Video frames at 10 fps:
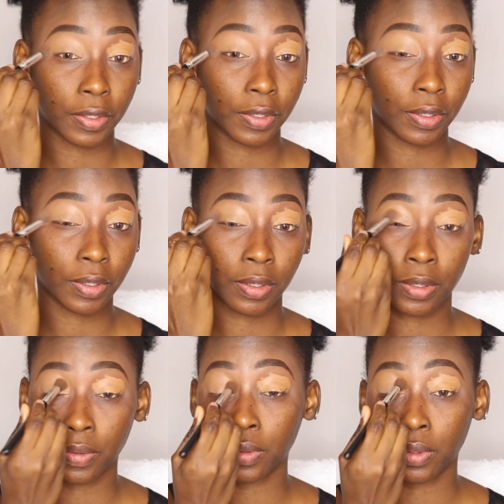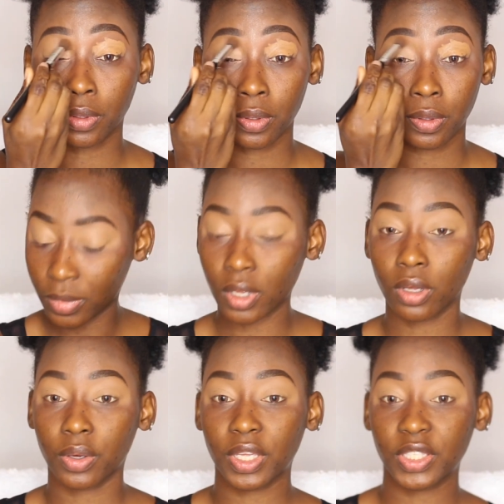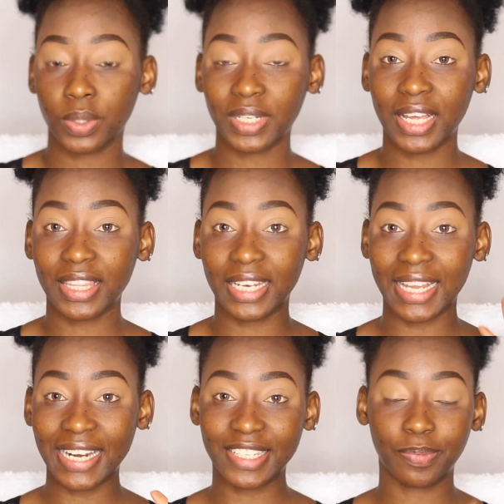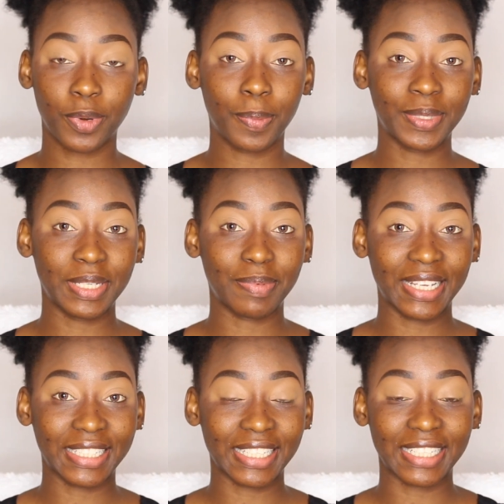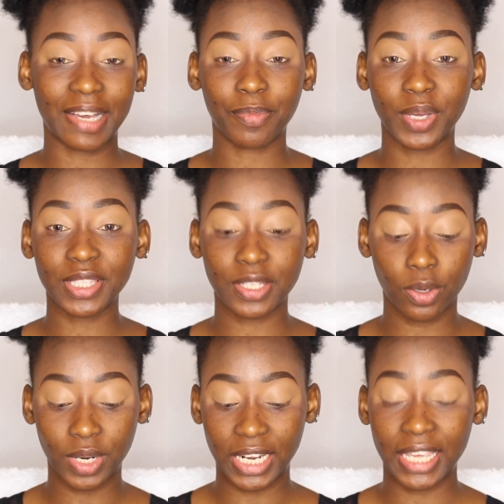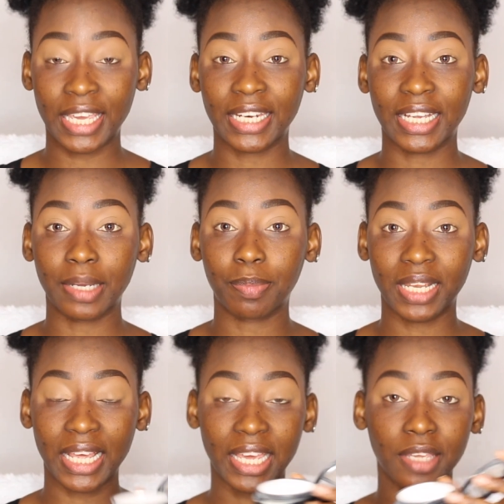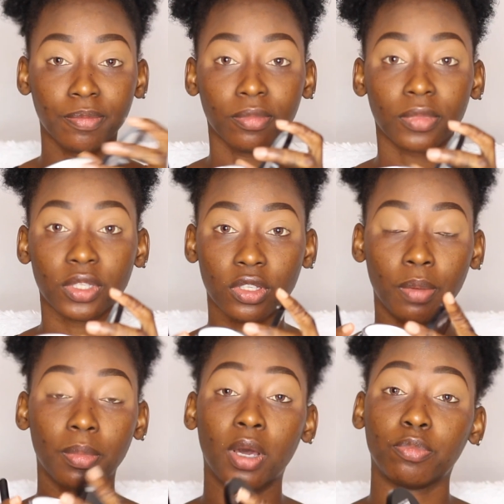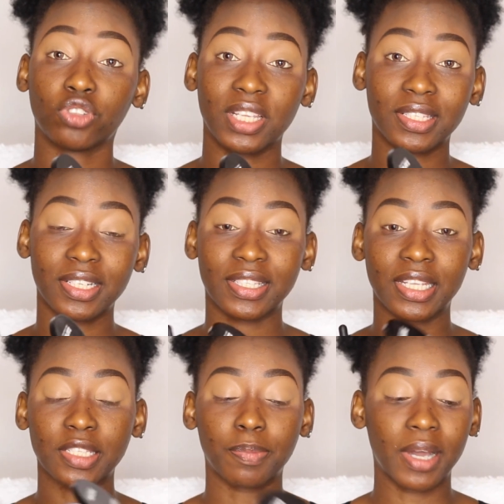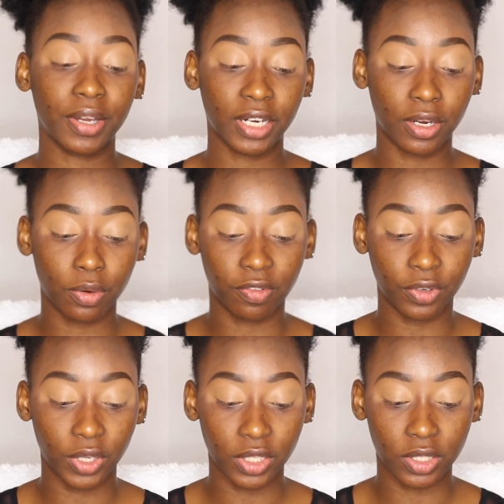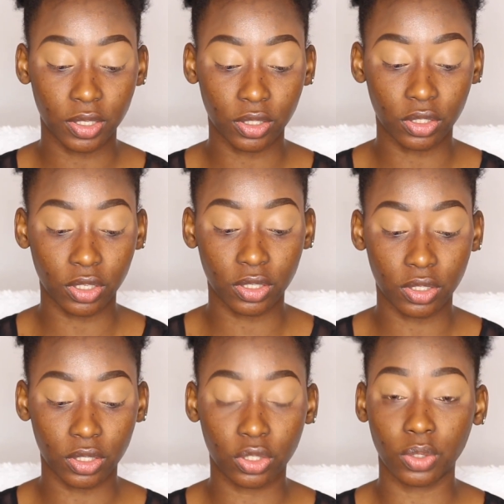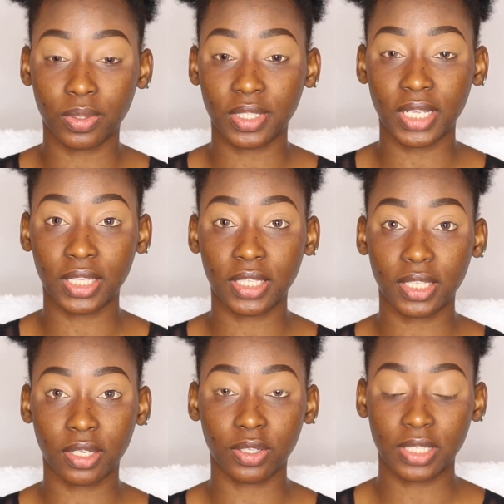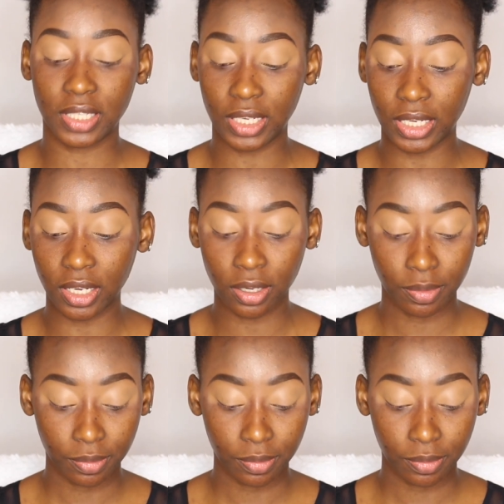Okay, so now that that is properly blended, I'm going to go on ahead and apply some um, translucent powder over it just to set the concealer.